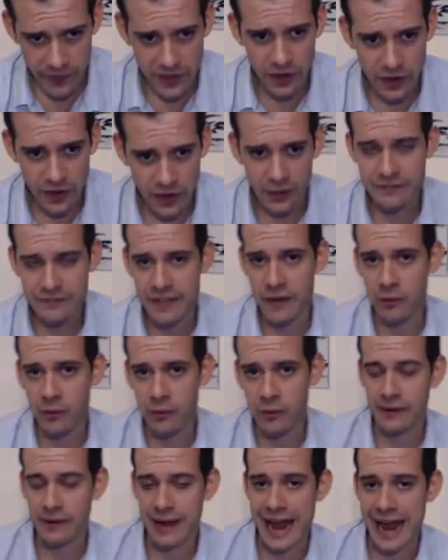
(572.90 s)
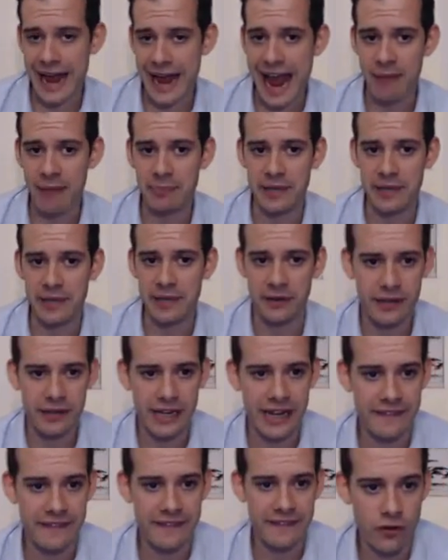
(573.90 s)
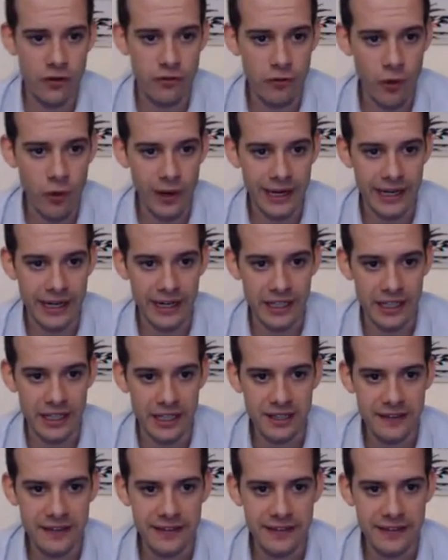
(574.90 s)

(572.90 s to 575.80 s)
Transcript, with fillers: you know if they were happier in the euphoric condition,